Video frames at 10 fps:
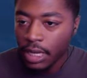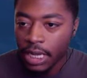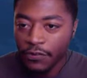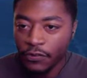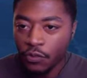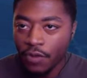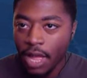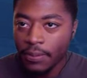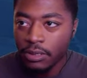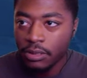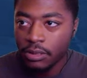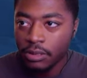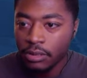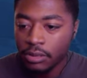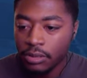And then for Robin,
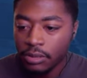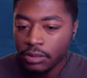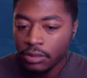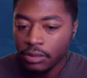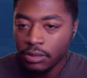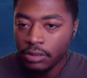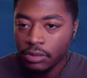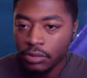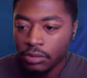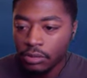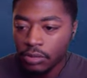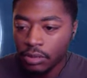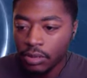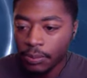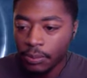
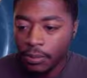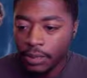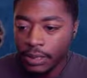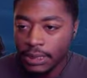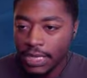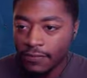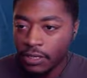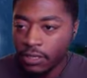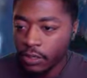I'm gonna save it here